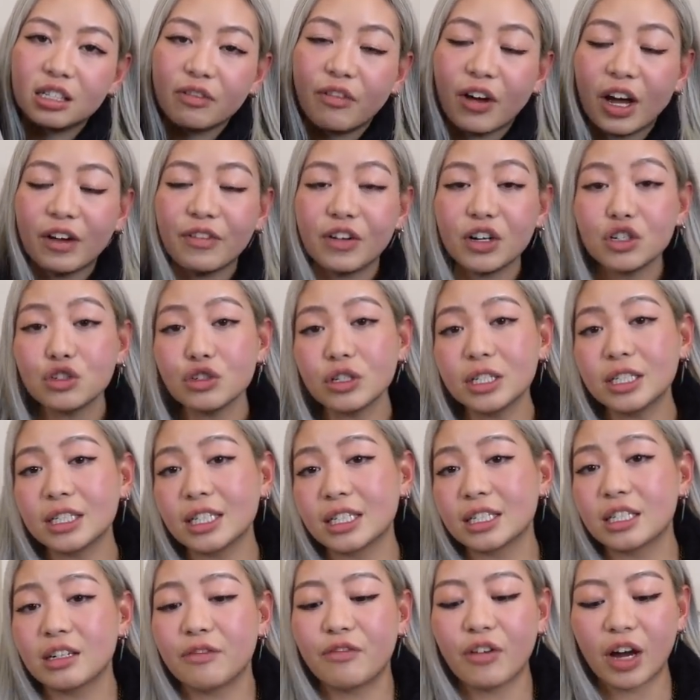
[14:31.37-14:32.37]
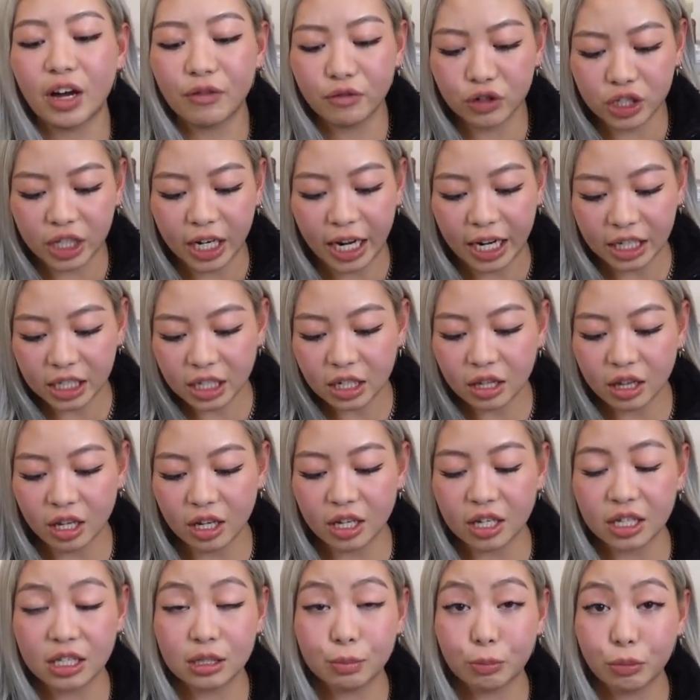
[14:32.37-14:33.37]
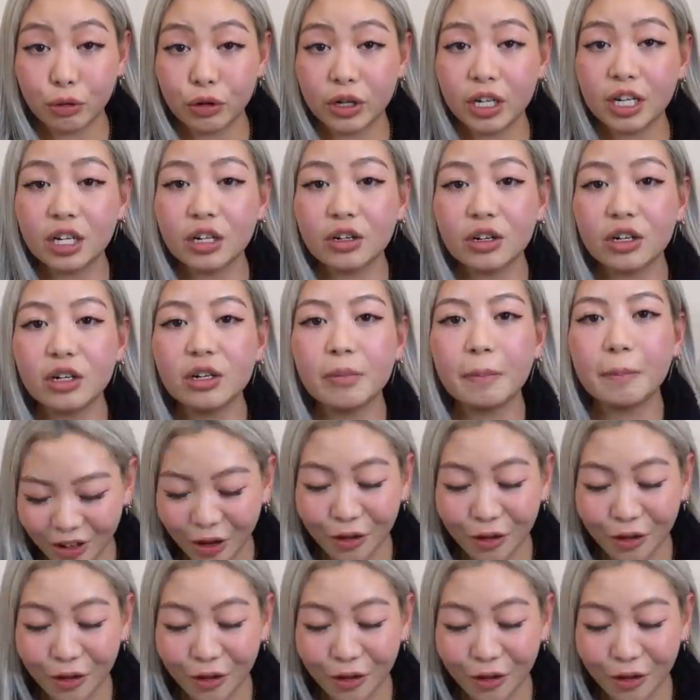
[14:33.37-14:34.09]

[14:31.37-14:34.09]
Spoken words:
$565, which I actually think is pretty good.